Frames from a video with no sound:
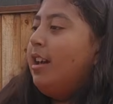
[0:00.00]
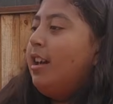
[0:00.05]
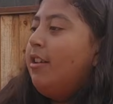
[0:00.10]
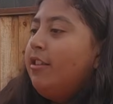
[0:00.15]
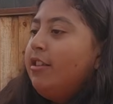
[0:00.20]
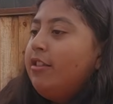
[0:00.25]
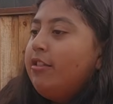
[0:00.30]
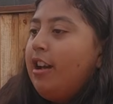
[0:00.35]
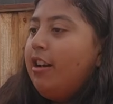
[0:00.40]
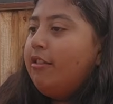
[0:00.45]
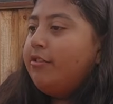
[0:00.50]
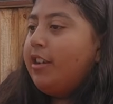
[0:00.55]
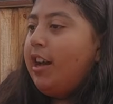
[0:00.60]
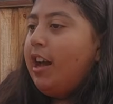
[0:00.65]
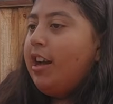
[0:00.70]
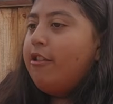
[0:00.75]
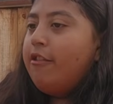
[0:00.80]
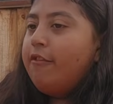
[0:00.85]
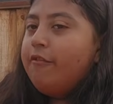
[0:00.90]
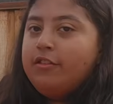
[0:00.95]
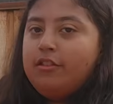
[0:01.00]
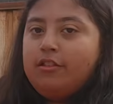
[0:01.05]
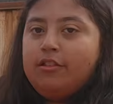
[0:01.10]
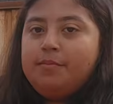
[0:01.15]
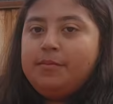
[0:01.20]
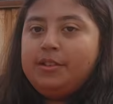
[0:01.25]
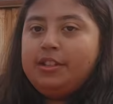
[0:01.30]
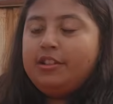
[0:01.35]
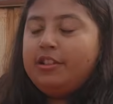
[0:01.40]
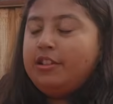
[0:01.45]
I wonder how Dial
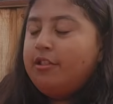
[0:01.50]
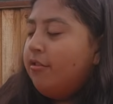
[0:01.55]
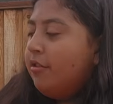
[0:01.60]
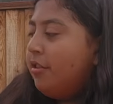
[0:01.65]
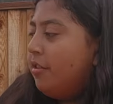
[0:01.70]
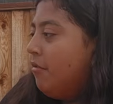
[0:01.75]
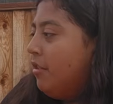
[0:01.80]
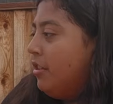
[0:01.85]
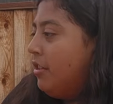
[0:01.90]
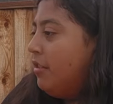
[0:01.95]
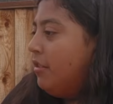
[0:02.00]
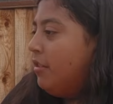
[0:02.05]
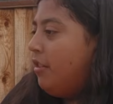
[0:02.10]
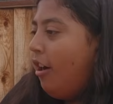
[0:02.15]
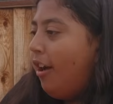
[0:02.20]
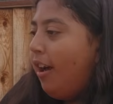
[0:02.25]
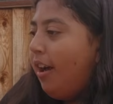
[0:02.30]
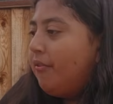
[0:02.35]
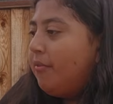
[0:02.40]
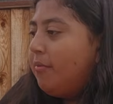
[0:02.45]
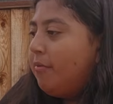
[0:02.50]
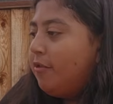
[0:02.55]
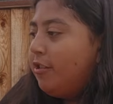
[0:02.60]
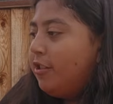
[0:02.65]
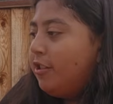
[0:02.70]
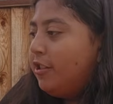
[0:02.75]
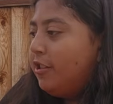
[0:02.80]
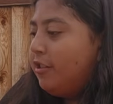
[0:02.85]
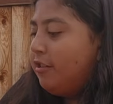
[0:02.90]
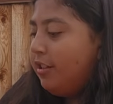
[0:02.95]
feels being the only one to not have a
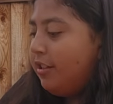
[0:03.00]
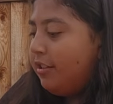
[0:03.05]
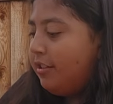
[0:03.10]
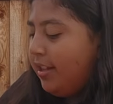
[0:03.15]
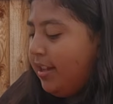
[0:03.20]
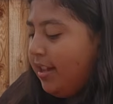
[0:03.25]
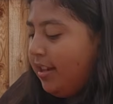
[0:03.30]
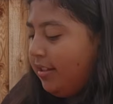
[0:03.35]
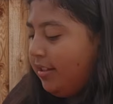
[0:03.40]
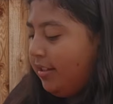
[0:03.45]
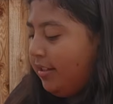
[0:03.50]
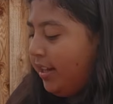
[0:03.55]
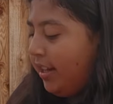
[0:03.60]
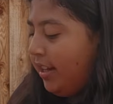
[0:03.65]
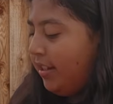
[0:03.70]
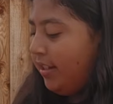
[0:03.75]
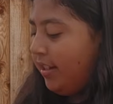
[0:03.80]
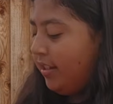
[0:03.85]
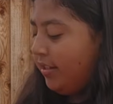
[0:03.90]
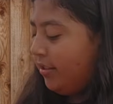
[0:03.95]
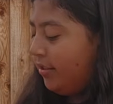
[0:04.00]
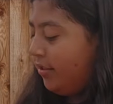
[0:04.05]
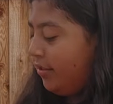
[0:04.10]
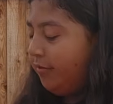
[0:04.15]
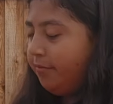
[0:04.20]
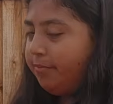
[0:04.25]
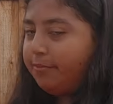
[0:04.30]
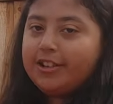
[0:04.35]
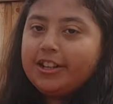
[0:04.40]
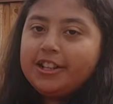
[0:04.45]
plushie. Like, Dandy has
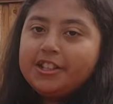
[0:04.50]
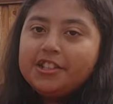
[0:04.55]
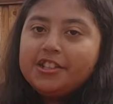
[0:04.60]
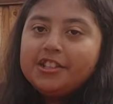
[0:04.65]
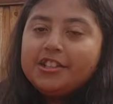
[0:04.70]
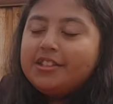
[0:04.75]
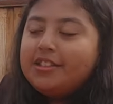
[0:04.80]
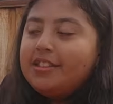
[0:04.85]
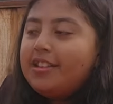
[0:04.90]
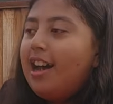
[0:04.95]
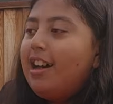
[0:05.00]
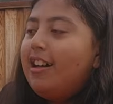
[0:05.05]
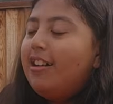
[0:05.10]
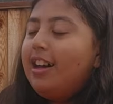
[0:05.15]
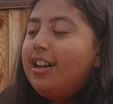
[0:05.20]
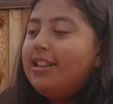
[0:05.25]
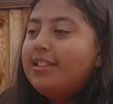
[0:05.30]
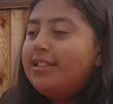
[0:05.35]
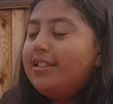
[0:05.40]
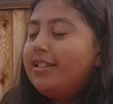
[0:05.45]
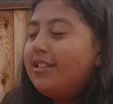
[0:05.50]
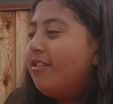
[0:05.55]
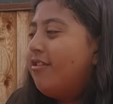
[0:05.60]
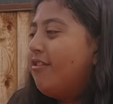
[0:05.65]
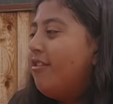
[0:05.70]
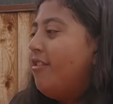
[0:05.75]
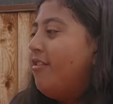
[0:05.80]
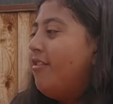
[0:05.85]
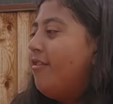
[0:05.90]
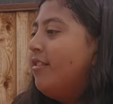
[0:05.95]
2 plushies, Dial has
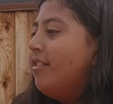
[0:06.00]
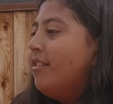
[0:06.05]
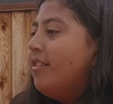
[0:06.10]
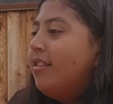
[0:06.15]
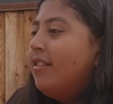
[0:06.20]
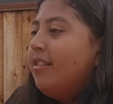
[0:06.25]
0.